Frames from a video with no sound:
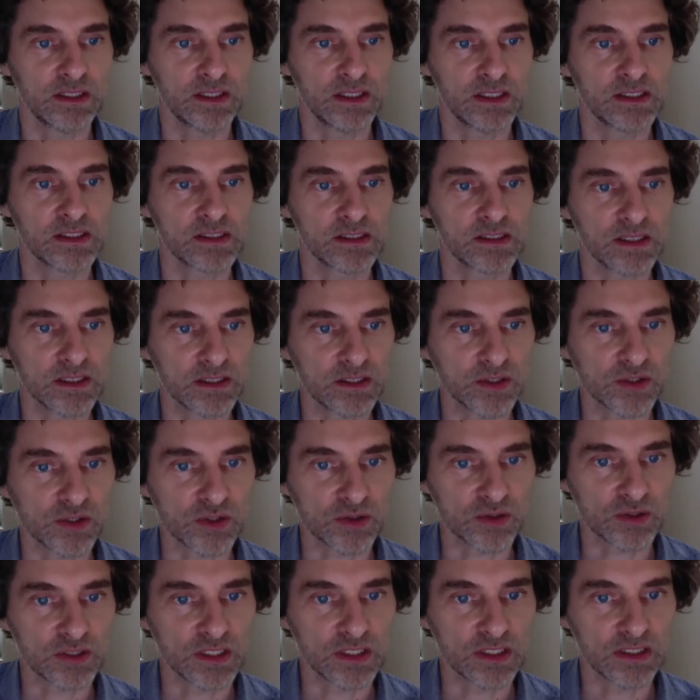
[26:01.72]
a
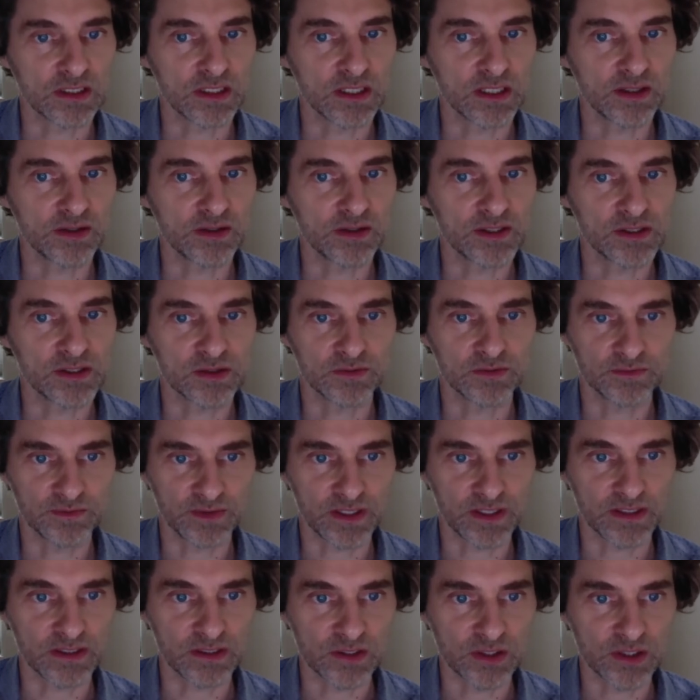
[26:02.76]
signature that allowed us to
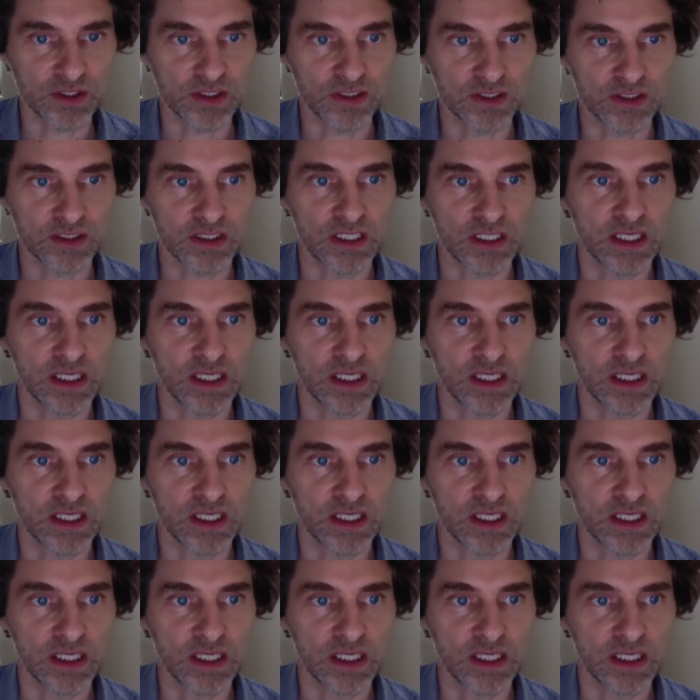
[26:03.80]
find a gene.